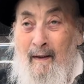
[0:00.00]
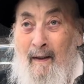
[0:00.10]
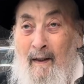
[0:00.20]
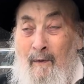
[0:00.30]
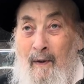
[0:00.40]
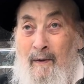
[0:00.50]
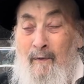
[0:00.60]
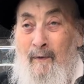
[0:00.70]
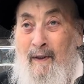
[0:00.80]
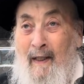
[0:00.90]
other words,
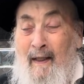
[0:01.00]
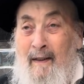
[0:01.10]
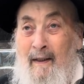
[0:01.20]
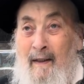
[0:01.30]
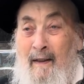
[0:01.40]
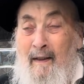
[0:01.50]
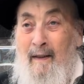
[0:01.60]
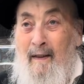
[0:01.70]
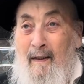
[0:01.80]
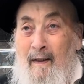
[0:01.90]
we take the
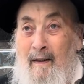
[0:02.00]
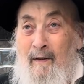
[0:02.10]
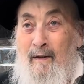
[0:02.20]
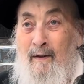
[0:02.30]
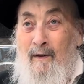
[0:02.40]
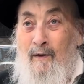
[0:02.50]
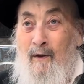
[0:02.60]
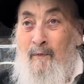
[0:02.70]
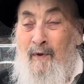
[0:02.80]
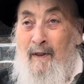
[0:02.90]

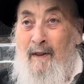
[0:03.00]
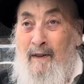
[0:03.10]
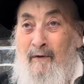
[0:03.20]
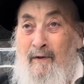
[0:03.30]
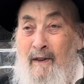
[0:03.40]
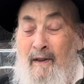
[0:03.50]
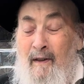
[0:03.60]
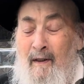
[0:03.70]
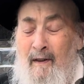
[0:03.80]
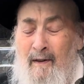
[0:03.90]
chumrah, the
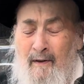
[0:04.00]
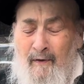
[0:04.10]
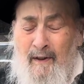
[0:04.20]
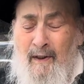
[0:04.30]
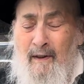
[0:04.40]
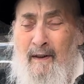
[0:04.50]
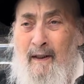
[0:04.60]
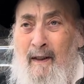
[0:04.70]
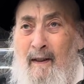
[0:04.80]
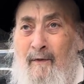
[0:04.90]

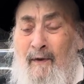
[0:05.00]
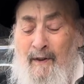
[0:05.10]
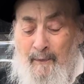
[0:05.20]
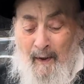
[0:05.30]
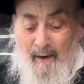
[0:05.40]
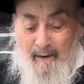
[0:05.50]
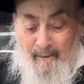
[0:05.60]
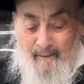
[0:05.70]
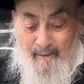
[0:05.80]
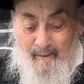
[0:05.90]
stringency of each bracha.
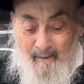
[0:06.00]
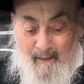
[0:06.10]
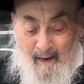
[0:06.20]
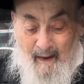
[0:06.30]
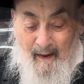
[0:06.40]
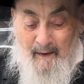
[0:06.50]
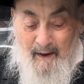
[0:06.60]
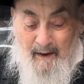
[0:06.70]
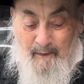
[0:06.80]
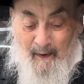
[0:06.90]
He
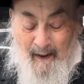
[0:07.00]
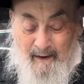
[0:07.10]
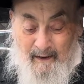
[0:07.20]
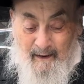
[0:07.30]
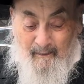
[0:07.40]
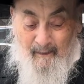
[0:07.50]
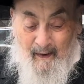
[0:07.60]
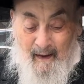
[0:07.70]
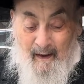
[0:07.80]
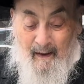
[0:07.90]
explains.
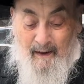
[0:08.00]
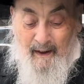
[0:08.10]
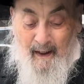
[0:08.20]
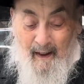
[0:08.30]
The